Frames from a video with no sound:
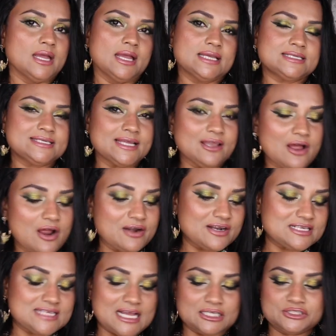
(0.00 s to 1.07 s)
Estee Lauder
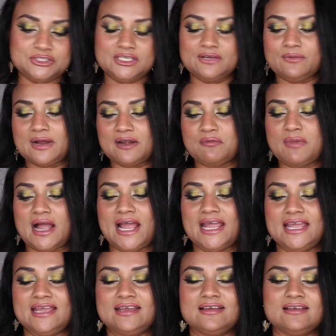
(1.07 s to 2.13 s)
is actually one of
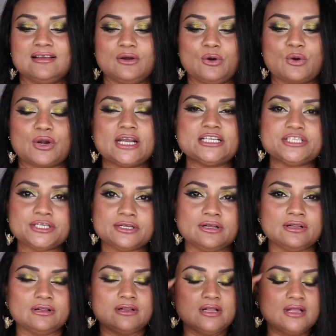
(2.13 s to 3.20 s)
my
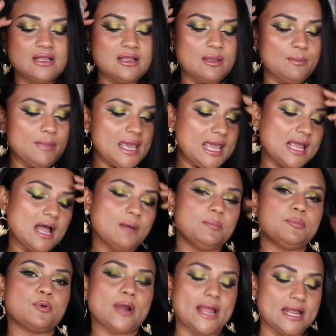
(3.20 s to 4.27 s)
original
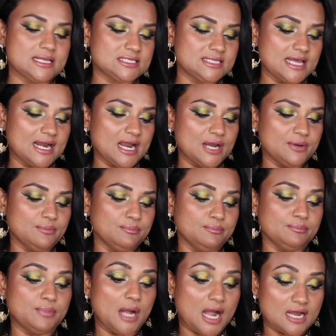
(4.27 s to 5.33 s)
makeup brands that I
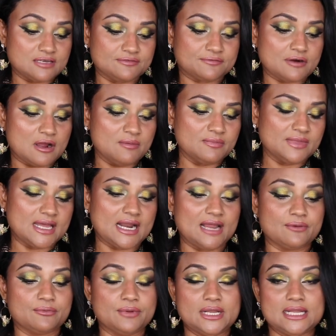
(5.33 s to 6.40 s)
bought from that I
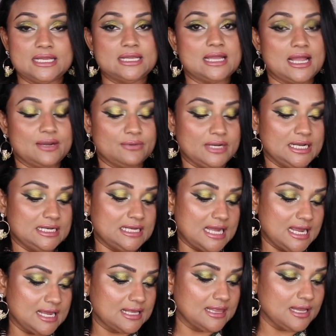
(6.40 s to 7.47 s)
really, I really
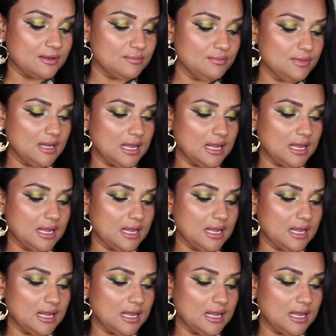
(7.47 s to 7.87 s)
like them.